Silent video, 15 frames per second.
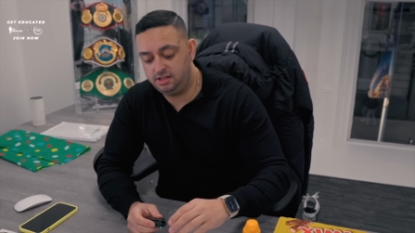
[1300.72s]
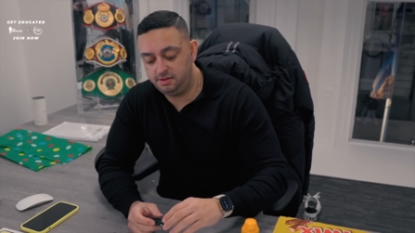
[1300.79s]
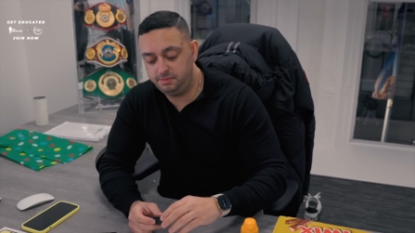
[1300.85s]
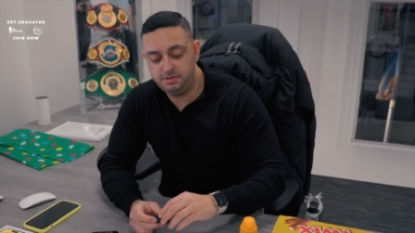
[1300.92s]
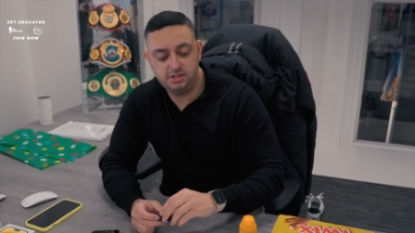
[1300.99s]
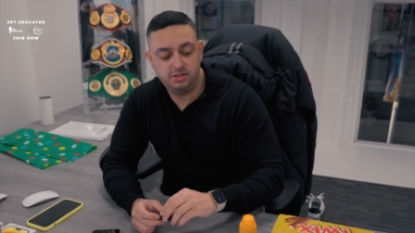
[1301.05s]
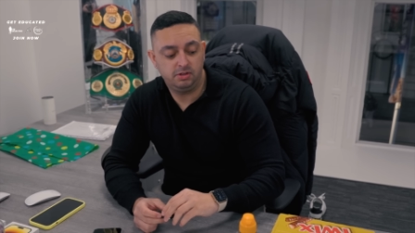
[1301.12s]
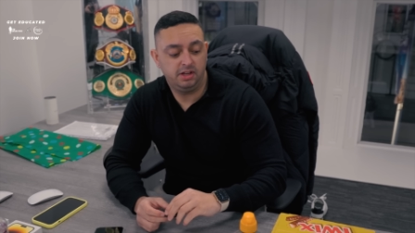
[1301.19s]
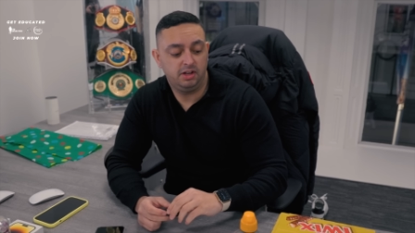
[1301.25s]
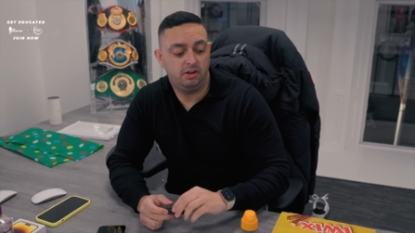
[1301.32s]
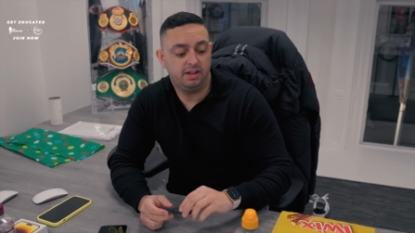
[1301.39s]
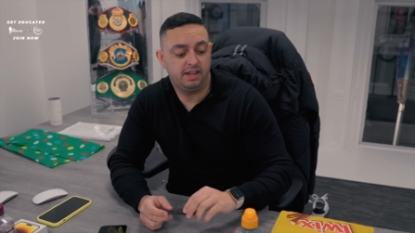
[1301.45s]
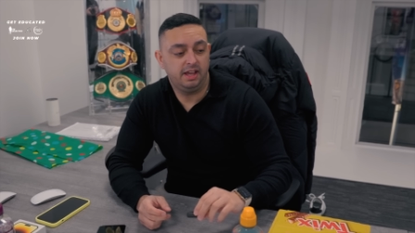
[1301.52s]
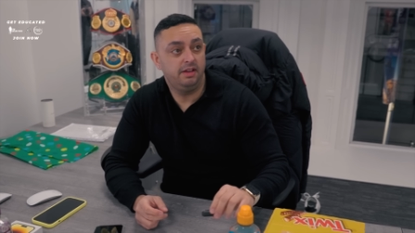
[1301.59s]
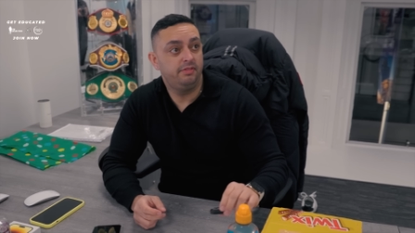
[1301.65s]
I've been stuck in
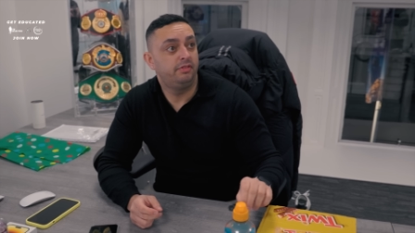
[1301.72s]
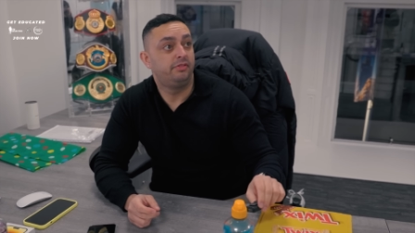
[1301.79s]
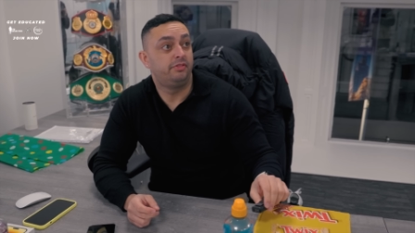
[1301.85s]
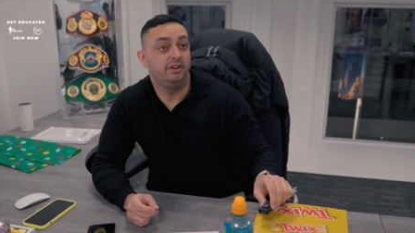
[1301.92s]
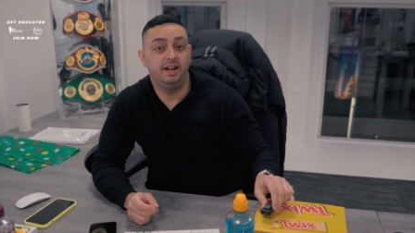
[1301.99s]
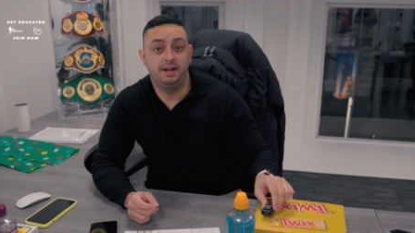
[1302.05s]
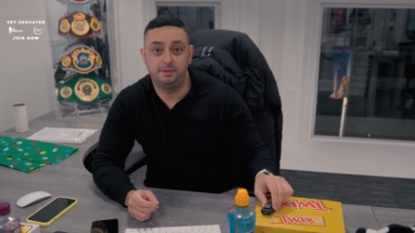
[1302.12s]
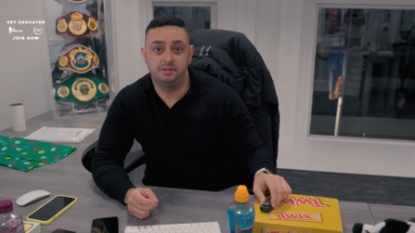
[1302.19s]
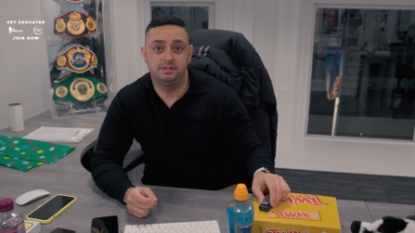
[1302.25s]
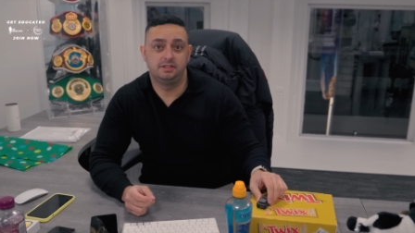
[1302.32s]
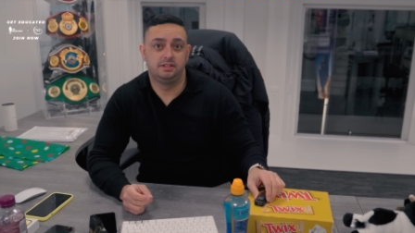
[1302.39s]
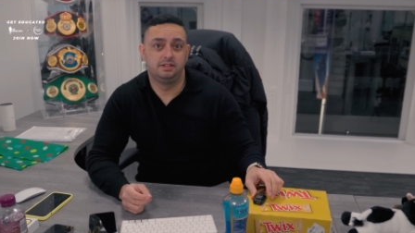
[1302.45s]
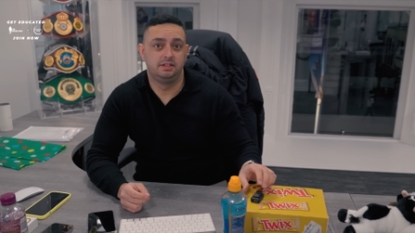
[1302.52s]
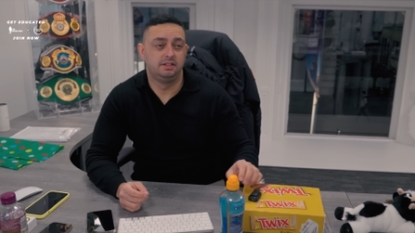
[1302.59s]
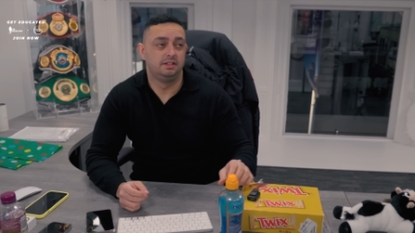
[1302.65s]
IKEA for three hours.
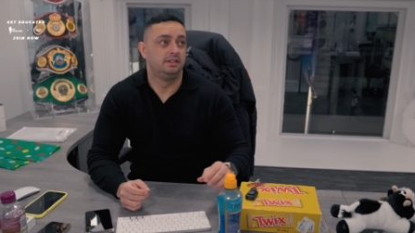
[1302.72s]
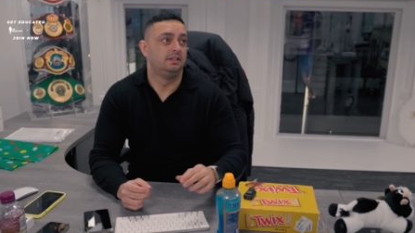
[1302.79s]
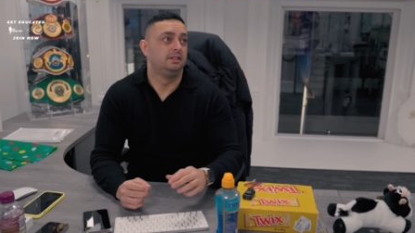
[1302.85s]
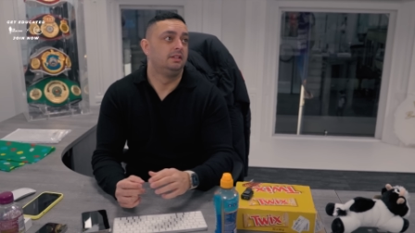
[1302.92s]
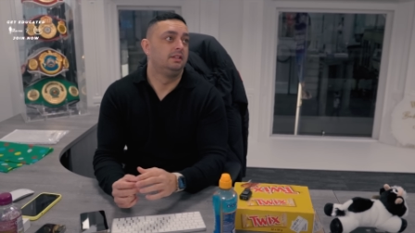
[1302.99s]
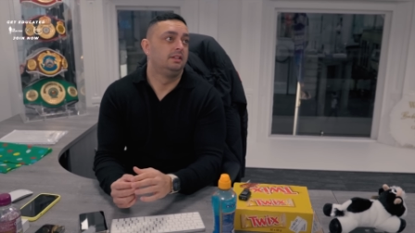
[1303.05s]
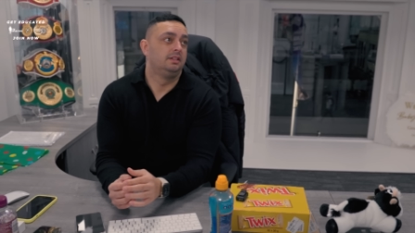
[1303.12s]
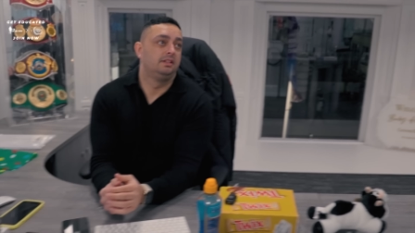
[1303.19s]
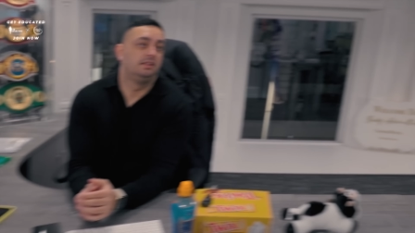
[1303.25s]
Again?